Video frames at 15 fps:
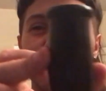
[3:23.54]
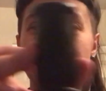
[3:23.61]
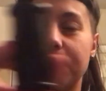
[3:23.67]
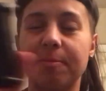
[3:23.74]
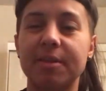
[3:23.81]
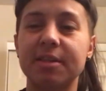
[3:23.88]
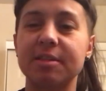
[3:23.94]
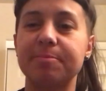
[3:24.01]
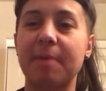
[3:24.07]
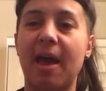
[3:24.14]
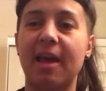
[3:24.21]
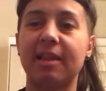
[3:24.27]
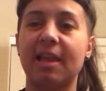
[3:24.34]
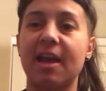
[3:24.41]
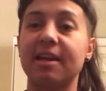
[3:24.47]
with this is
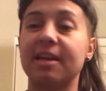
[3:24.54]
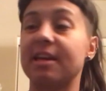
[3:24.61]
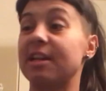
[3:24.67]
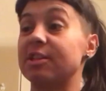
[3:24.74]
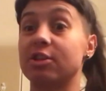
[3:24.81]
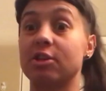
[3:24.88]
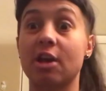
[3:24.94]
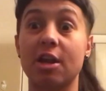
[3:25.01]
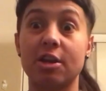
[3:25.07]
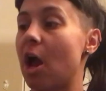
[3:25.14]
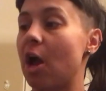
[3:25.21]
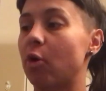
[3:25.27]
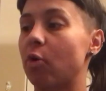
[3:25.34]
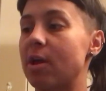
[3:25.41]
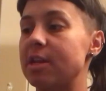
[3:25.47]
bad lighting and it's
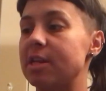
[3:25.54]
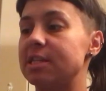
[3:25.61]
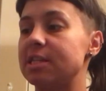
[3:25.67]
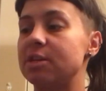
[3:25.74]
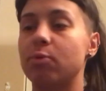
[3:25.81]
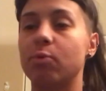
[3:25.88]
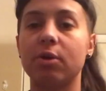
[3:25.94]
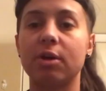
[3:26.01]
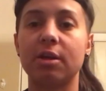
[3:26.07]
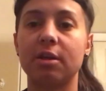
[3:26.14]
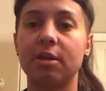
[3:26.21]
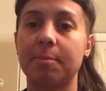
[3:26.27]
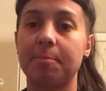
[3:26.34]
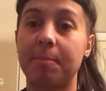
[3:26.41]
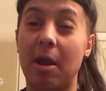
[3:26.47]
a Grenadilla
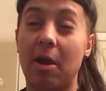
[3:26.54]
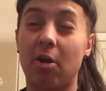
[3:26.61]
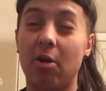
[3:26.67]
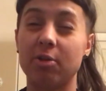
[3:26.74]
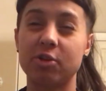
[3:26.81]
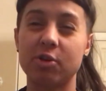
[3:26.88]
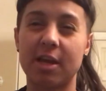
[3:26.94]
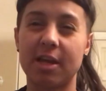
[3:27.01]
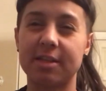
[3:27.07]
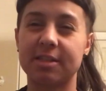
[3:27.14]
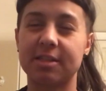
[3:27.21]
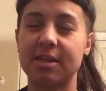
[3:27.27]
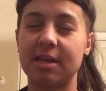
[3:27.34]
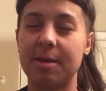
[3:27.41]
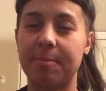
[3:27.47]
wood barrel so you can't
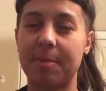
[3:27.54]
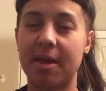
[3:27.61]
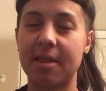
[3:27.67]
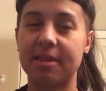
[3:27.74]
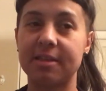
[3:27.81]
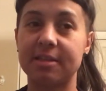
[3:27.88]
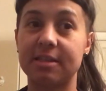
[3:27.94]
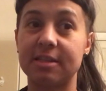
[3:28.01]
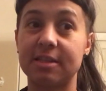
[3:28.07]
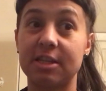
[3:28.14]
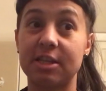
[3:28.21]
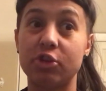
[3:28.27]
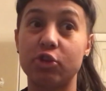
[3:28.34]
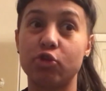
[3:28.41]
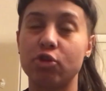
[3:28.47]
see it, but this is
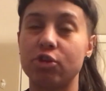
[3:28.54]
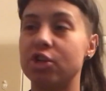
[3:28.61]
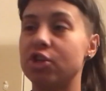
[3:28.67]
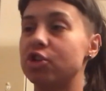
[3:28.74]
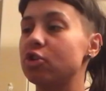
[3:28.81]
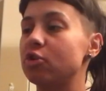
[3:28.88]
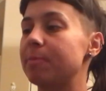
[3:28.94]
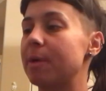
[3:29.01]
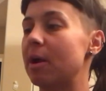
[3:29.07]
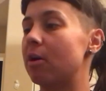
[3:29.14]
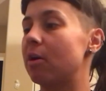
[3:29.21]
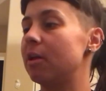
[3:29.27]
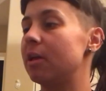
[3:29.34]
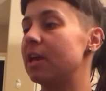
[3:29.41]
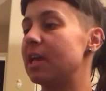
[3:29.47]
the traditional
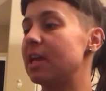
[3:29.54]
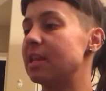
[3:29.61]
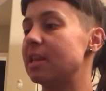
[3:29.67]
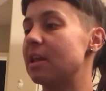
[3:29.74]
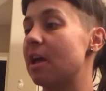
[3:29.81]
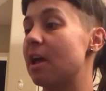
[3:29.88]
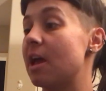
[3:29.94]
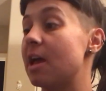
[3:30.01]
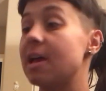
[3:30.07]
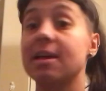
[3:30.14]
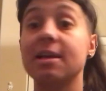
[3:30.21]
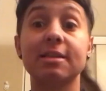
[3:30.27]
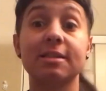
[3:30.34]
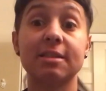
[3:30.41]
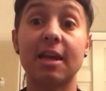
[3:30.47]
barrel in
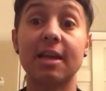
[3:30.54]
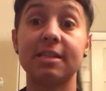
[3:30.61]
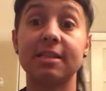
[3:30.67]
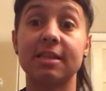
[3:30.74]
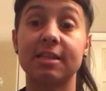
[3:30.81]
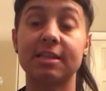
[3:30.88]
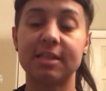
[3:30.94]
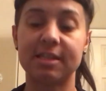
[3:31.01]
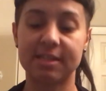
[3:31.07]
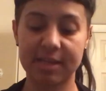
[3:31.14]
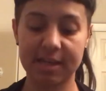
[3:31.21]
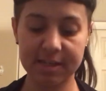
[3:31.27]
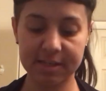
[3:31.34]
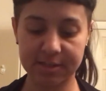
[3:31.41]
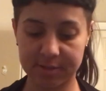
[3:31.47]
size
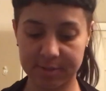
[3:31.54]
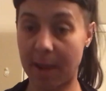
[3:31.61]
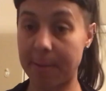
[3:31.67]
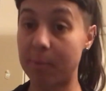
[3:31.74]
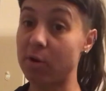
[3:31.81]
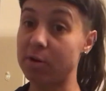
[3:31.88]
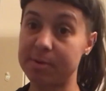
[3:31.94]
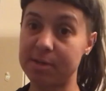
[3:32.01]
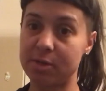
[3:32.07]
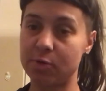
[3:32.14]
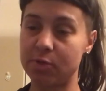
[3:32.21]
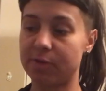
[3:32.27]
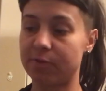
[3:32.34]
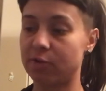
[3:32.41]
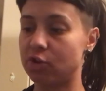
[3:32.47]
66 that I'm going to be
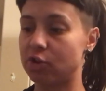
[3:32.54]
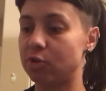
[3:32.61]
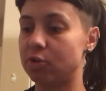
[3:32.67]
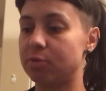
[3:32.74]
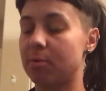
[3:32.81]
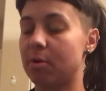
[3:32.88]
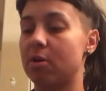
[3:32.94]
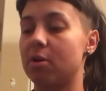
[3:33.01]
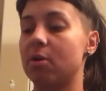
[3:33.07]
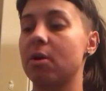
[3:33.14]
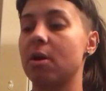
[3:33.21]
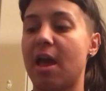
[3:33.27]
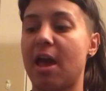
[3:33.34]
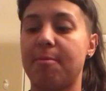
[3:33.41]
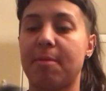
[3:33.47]
using for the shoot
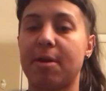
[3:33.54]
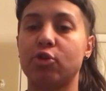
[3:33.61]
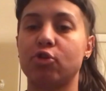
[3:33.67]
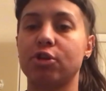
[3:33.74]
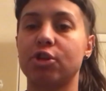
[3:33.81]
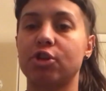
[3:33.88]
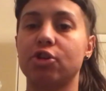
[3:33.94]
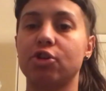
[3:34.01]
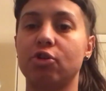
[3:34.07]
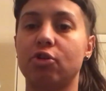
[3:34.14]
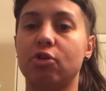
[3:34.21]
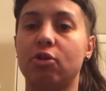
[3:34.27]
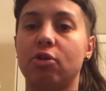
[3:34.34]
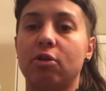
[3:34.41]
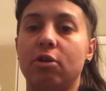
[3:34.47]
tomorrow, and my
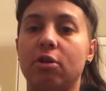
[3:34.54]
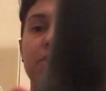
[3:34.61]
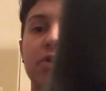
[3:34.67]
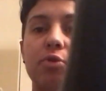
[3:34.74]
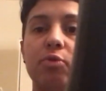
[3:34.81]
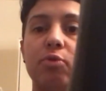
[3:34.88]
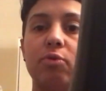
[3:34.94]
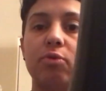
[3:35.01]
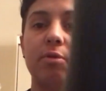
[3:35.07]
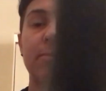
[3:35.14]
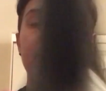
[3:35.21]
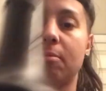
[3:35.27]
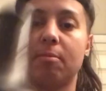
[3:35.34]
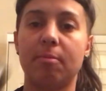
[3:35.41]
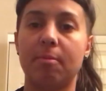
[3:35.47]
traditional Bakoon
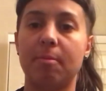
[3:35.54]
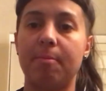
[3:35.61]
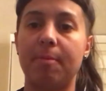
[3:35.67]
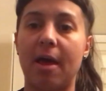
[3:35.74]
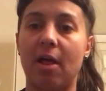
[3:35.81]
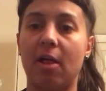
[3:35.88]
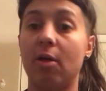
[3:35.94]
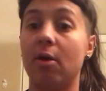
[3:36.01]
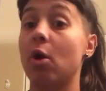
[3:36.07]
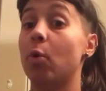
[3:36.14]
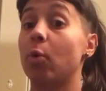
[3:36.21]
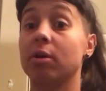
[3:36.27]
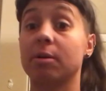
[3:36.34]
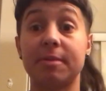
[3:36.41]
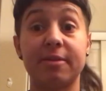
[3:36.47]
bell.
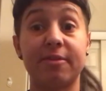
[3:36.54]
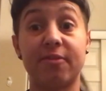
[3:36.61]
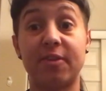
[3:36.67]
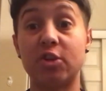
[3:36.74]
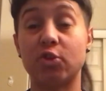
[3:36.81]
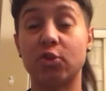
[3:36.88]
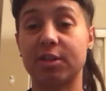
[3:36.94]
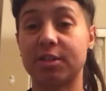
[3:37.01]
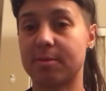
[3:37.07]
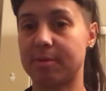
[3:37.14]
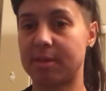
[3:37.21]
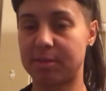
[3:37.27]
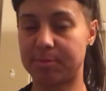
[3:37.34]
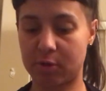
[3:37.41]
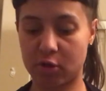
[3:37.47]
We're gonna be featuring some
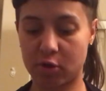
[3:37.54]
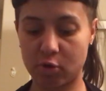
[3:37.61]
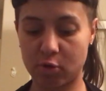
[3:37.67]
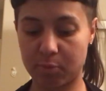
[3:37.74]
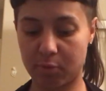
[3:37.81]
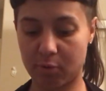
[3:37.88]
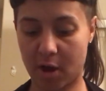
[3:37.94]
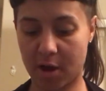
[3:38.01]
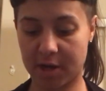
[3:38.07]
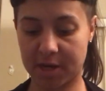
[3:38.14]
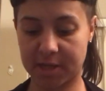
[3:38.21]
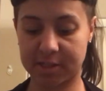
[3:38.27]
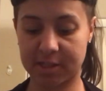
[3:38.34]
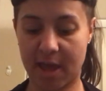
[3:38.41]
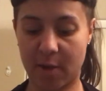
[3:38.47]
of these Bakoon
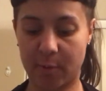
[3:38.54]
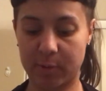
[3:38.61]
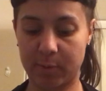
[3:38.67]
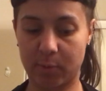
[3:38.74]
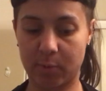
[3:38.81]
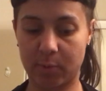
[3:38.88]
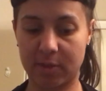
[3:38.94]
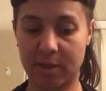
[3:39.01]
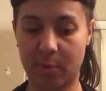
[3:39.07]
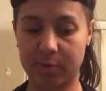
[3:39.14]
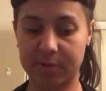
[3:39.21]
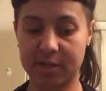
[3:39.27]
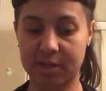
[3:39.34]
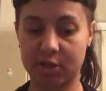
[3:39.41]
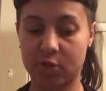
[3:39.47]
products that
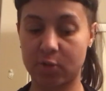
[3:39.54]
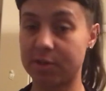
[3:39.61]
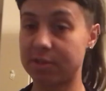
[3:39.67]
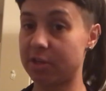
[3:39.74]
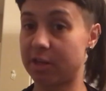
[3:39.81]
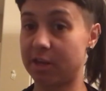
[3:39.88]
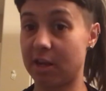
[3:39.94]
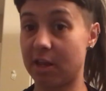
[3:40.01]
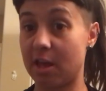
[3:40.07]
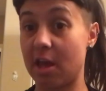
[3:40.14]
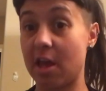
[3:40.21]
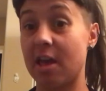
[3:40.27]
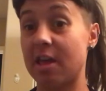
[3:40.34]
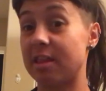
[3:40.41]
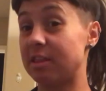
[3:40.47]
were sent to us in
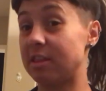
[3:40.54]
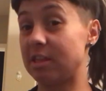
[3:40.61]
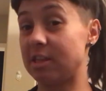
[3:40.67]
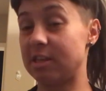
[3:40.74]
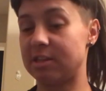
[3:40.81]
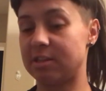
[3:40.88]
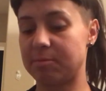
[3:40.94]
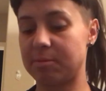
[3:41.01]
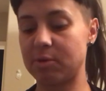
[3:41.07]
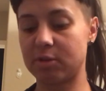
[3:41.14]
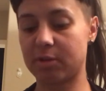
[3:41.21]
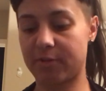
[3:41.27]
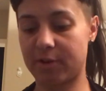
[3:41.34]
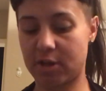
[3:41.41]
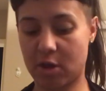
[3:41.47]
these
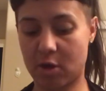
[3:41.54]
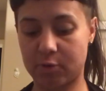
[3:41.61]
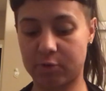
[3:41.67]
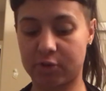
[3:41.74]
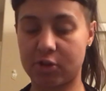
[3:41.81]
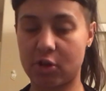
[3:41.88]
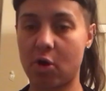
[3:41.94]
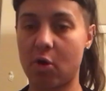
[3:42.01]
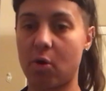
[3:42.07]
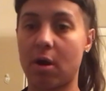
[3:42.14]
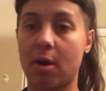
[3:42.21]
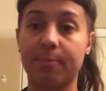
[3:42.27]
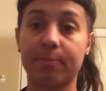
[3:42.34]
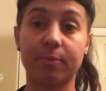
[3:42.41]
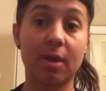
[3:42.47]
music videos. So
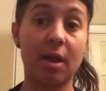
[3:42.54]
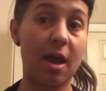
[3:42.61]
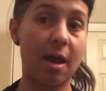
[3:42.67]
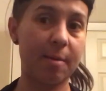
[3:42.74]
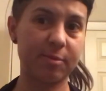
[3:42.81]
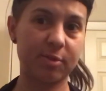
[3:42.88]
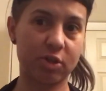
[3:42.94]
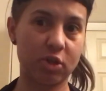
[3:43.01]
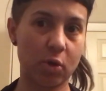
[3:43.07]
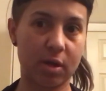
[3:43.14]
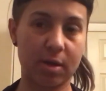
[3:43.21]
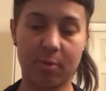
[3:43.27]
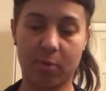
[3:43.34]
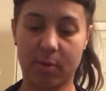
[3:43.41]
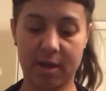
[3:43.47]
I'm
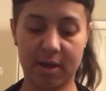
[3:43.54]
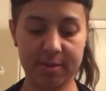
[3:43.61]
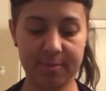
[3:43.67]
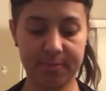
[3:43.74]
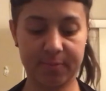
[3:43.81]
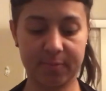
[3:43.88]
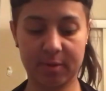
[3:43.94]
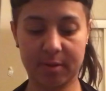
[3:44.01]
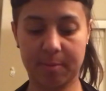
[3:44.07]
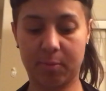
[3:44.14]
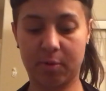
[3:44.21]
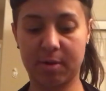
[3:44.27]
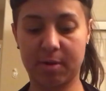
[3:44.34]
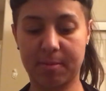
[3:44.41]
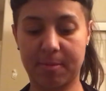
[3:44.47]
stowing them away,
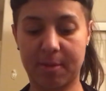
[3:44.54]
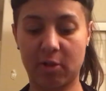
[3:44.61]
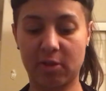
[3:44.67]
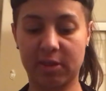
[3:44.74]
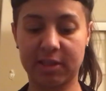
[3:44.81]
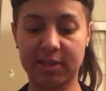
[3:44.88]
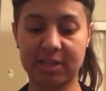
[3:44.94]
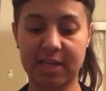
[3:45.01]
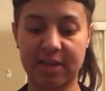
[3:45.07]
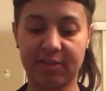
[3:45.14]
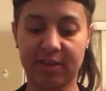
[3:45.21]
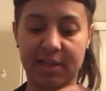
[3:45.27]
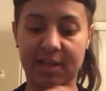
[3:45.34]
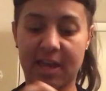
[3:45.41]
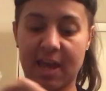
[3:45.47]
putting them in their safe little